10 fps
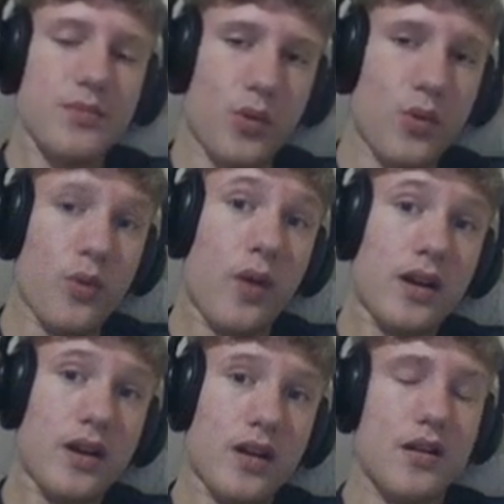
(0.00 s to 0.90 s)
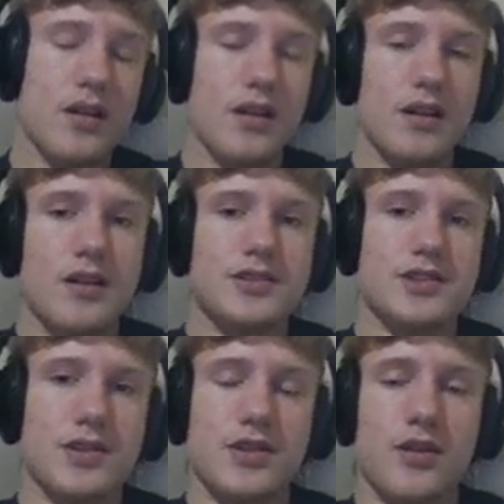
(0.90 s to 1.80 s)
or water
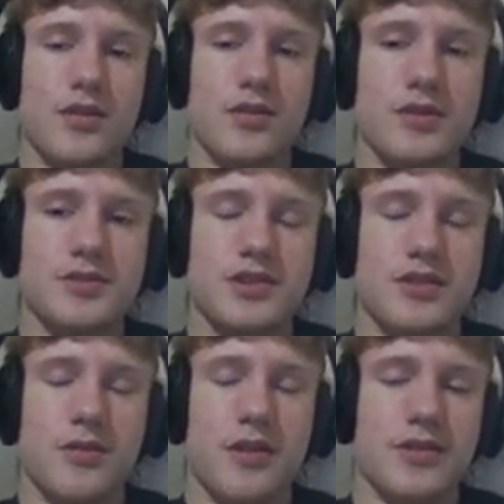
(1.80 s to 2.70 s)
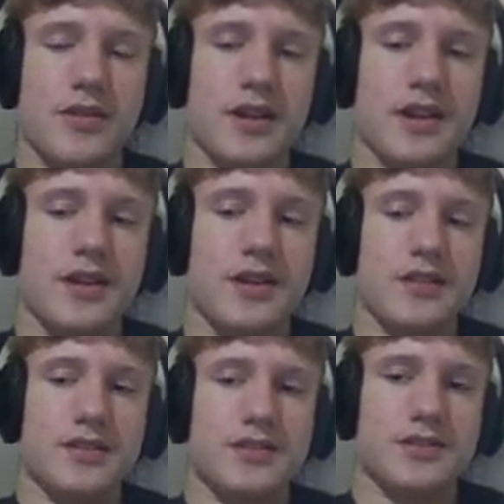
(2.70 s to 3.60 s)
so no erosion or weathering.
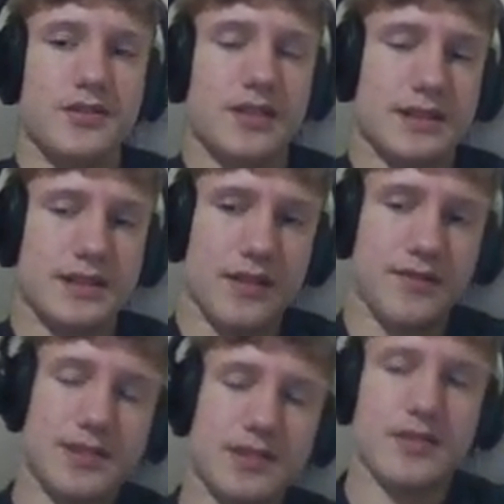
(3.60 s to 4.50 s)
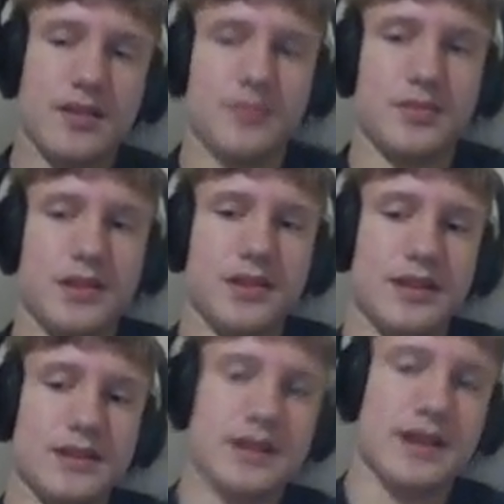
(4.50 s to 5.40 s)
So that stuff is still completely
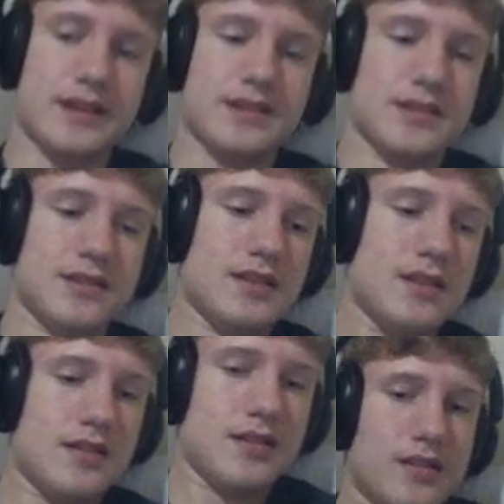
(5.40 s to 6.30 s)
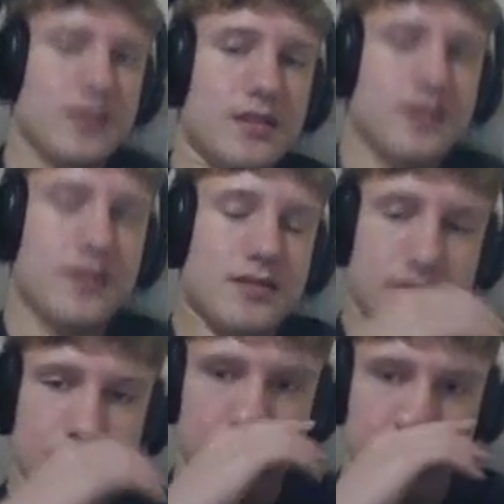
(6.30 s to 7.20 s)
intact.
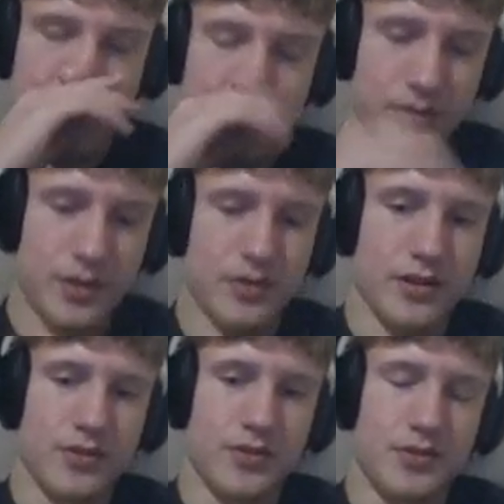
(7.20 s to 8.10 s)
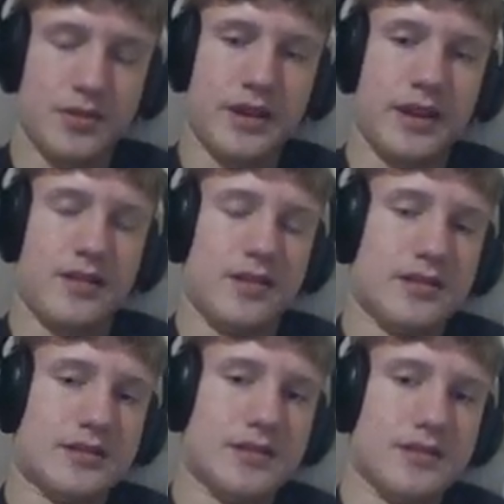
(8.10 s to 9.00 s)
So that would be pretty cool to
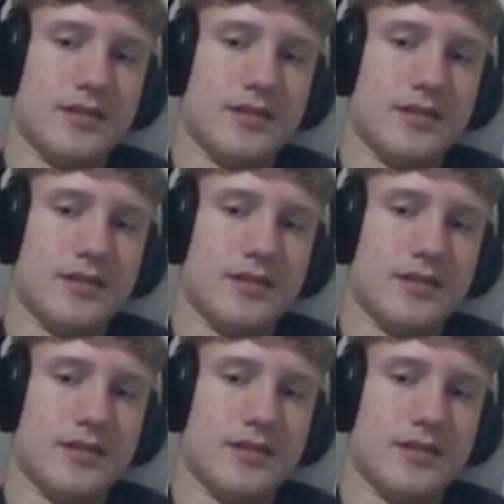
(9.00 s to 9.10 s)
analyze.